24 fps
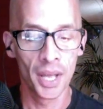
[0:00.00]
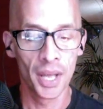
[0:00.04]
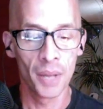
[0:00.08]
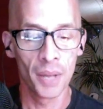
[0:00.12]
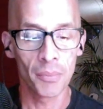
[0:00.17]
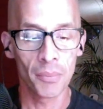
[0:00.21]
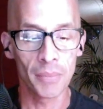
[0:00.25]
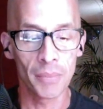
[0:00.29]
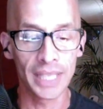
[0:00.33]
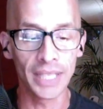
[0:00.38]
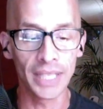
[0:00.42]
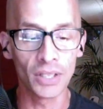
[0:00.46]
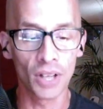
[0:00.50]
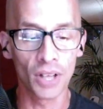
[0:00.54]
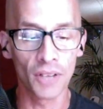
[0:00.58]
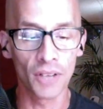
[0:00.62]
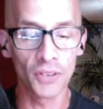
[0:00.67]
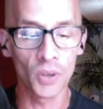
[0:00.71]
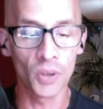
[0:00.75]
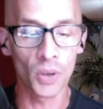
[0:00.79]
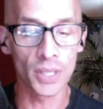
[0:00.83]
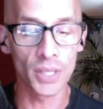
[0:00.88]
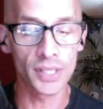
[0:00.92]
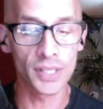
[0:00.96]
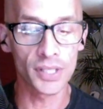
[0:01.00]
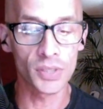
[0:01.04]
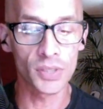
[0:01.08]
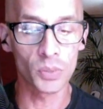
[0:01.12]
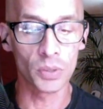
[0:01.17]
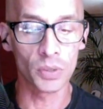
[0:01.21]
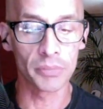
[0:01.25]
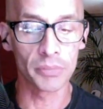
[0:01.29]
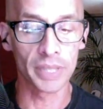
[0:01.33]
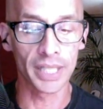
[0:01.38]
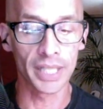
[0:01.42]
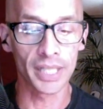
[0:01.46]
Mini golf courses were
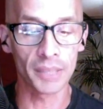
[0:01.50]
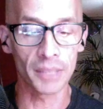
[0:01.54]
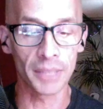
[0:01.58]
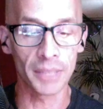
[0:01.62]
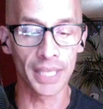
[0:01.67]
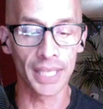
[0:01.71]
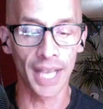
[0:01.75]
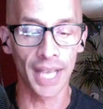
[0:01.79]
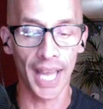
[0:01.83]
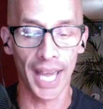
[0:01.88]
becoming